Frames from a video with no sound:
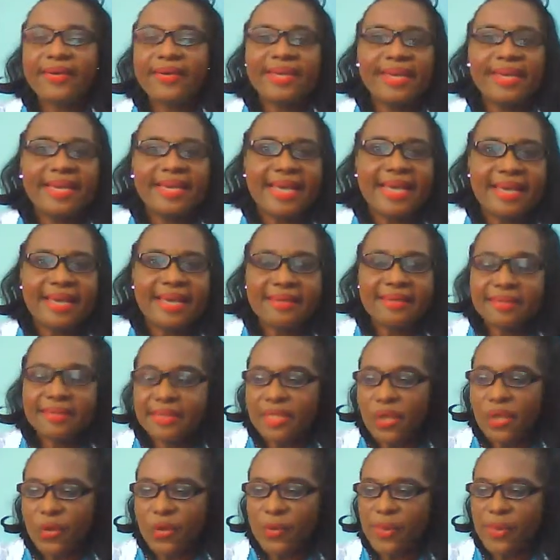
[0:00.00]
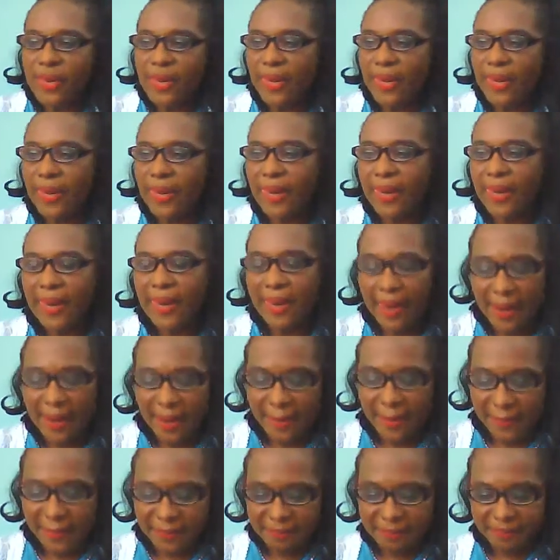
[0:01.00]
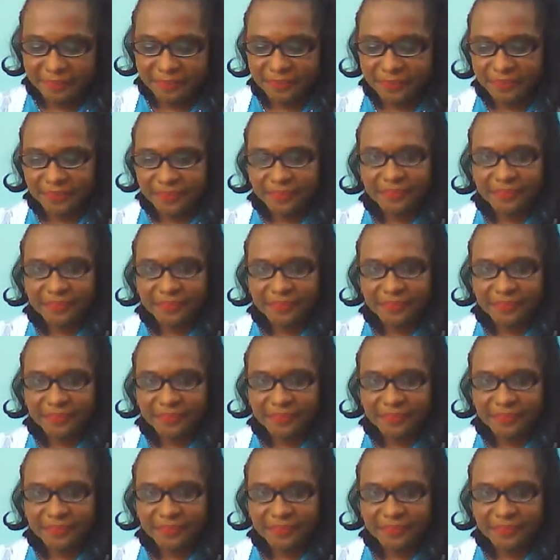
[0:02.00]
Okay, guys. So, I'll